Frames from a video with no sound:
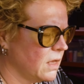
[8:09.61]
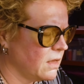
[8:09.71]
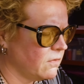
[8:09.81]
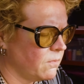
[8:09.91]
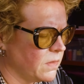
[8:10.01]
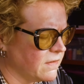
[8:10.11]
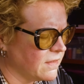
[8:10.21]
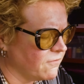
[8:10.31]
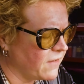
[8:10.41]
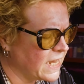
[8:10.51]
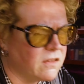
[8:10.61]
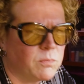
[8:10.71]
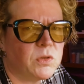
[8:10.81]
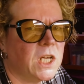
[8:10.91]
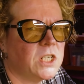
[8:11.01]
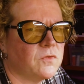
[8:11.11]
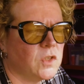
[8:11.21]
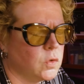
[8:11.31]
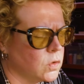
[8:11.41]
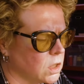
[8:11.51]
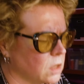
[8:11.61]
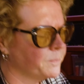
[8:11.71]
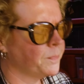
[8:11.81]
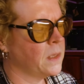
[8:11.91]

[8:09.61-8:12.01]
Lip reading: it's the finest plush velour.